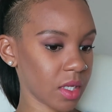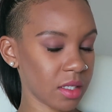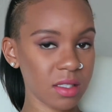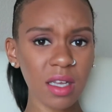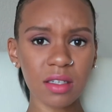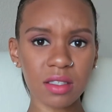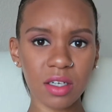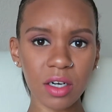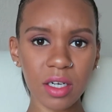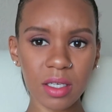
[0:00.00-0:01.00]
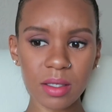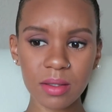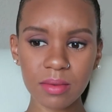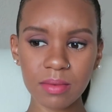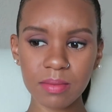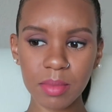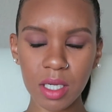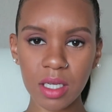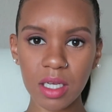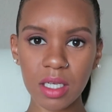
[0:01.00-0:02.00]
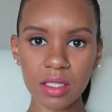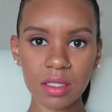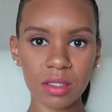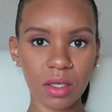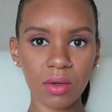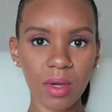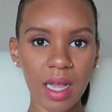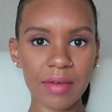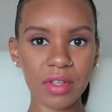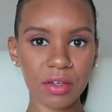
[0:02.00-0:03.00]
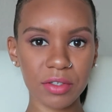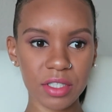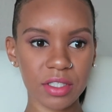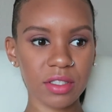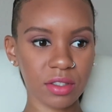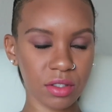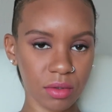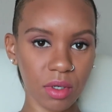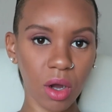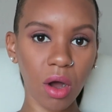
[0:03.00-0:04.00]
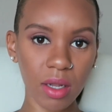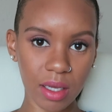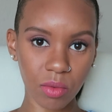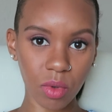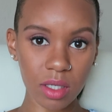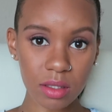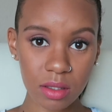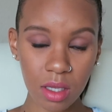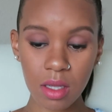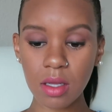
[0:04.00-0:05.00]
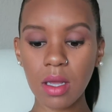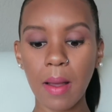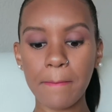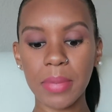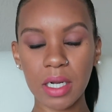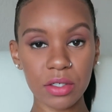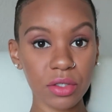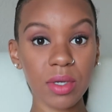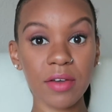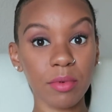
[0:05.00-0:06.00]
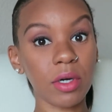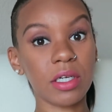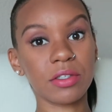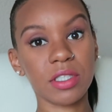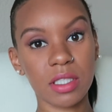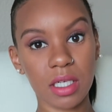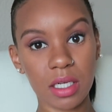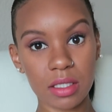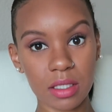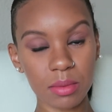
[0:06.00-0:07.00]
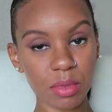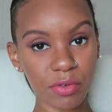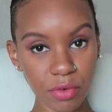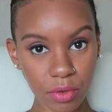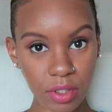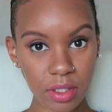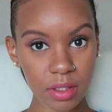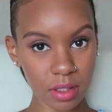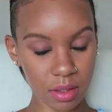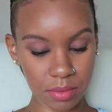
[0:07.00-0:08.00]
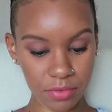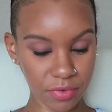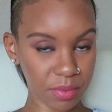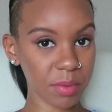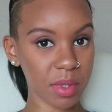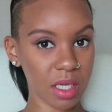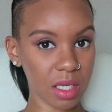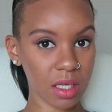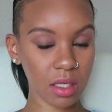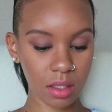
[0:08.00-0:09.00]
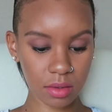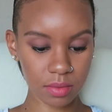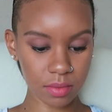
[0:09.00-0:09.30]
it's not dirty, but I just don't have the energy to just do it all at once. But I do have more energy than I did before from the beginning,